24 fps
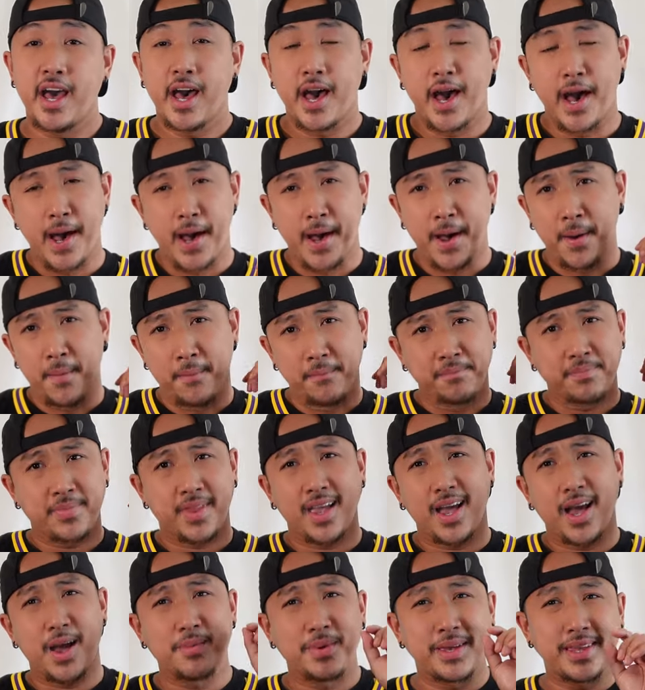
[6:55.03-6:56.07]

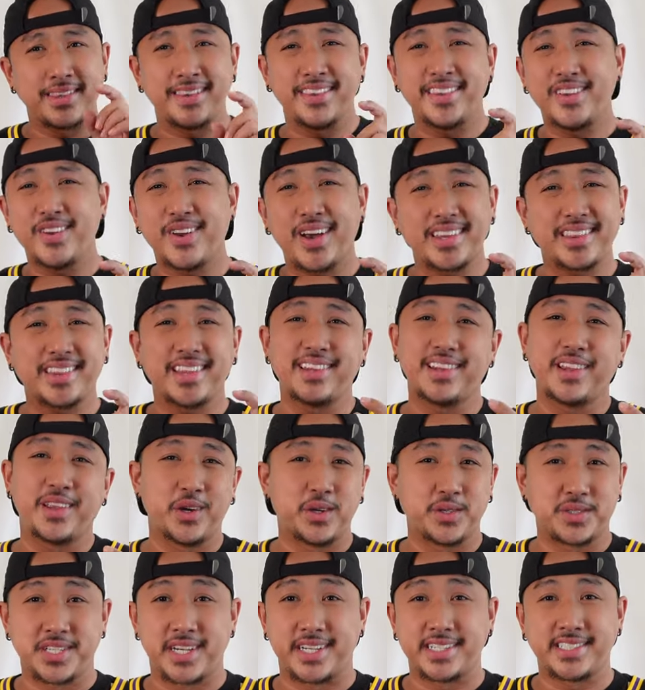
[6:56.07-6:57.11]
I mean, you got the
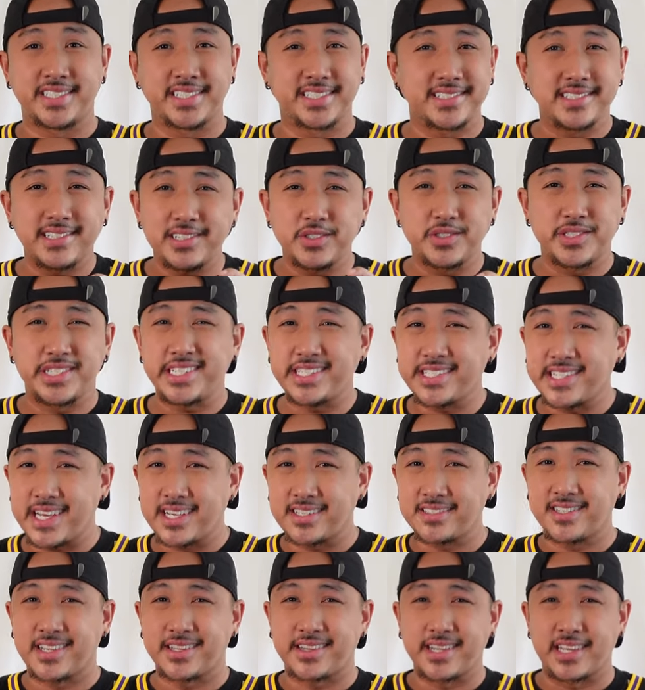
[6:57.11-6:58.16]
little touches, little
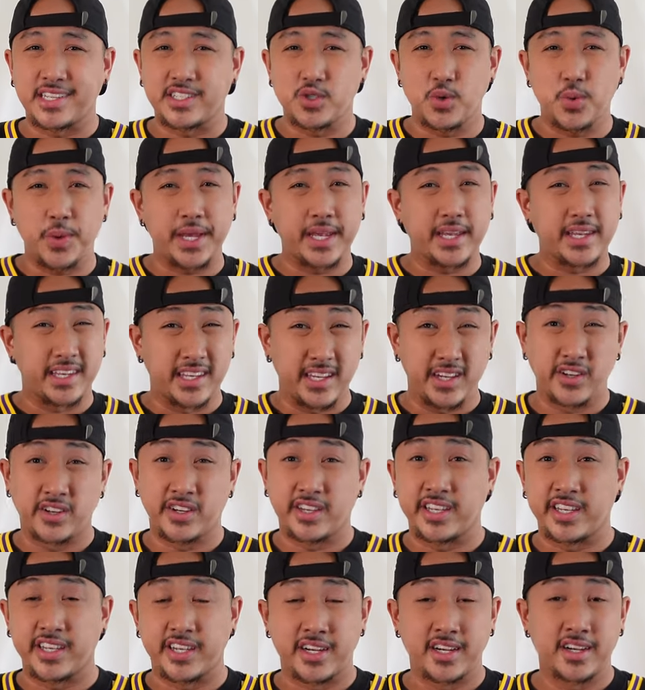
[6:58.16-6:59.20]
details that they tweak year to
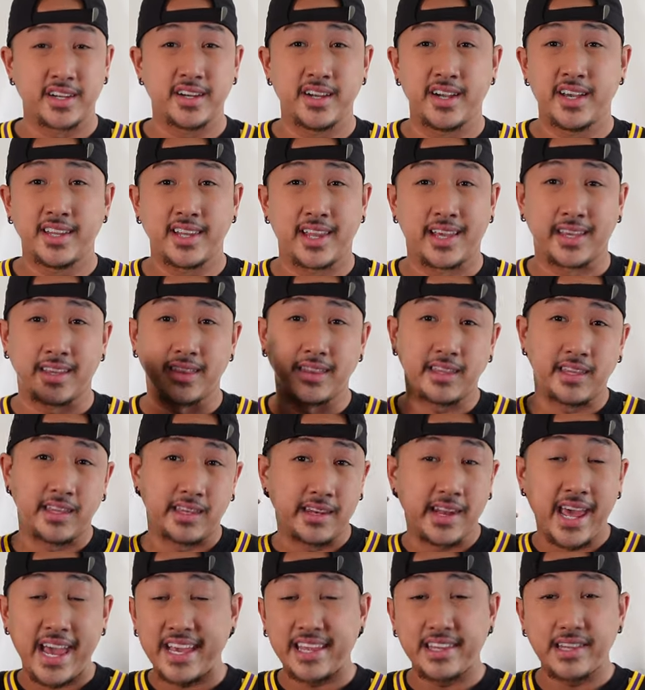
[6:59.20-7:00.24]
year, like the
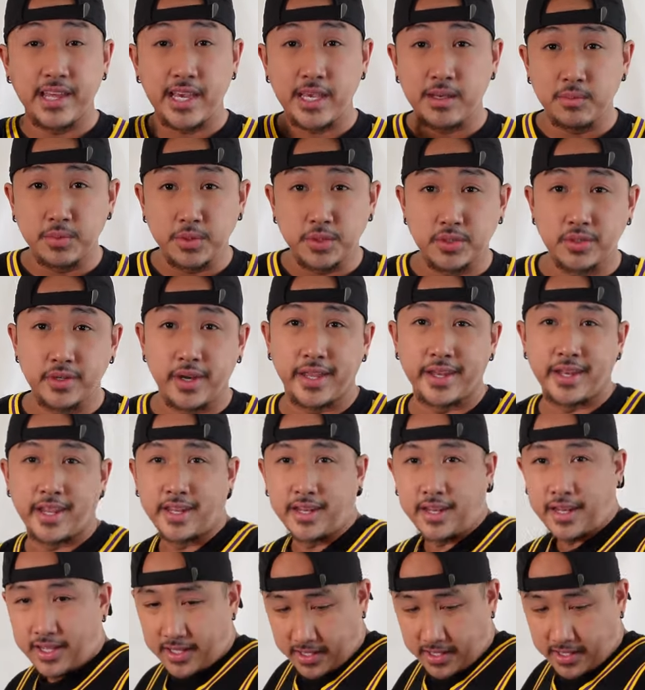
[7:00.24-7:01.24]
neck label and then